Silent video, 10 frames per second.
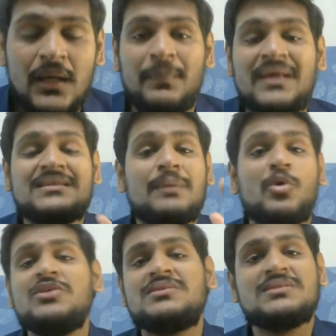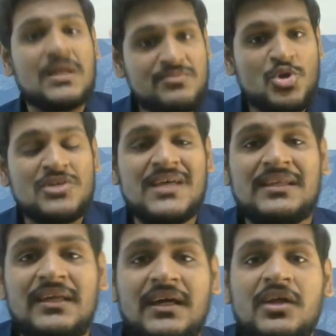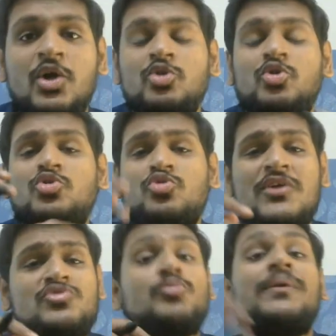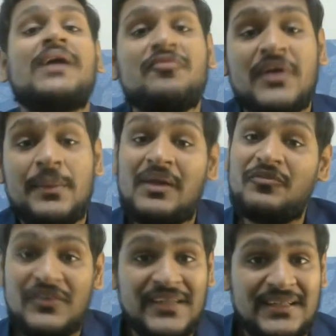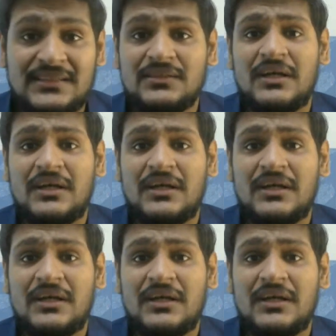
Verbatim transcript: means suppose some students are there those who are super comfortable in physics